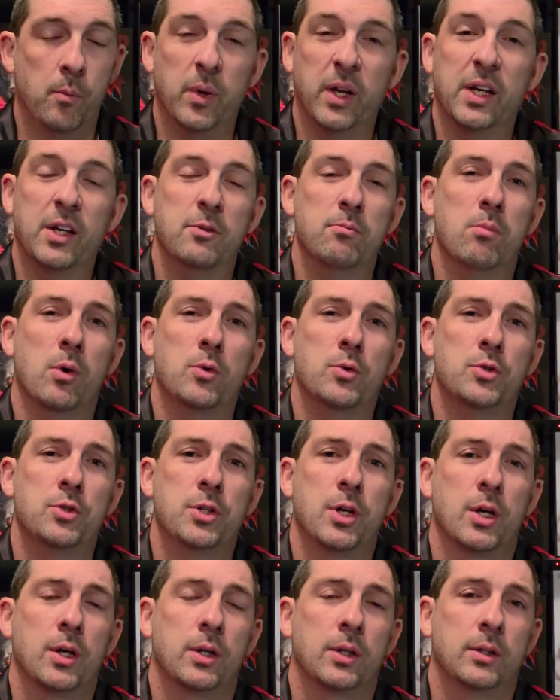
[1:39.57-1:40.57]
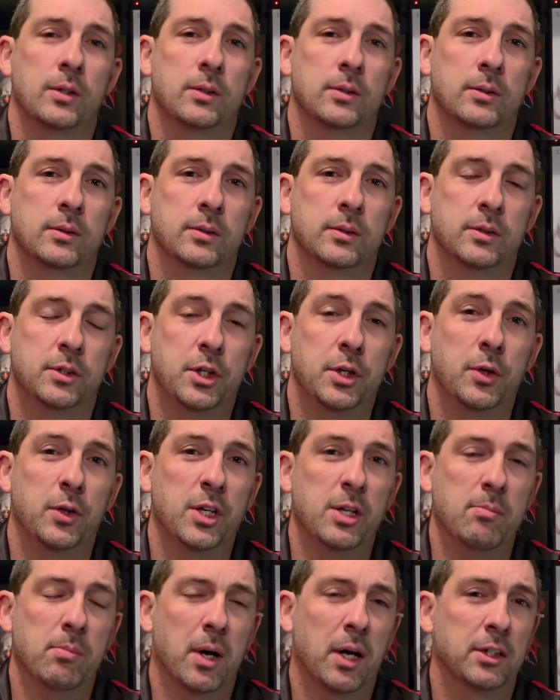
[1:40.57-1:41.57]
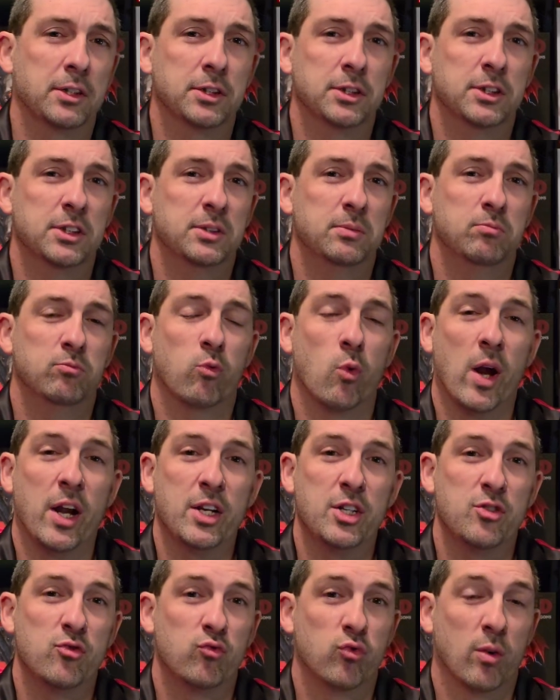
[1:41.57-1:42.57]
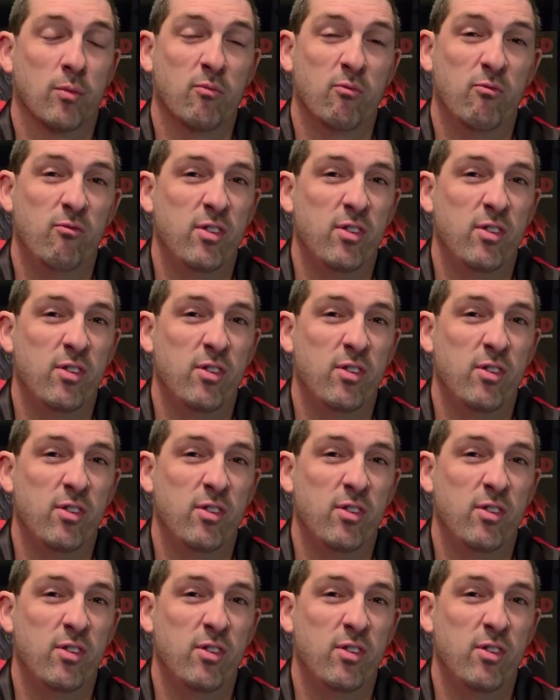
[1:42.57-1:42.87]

because most Kill Team boxes range from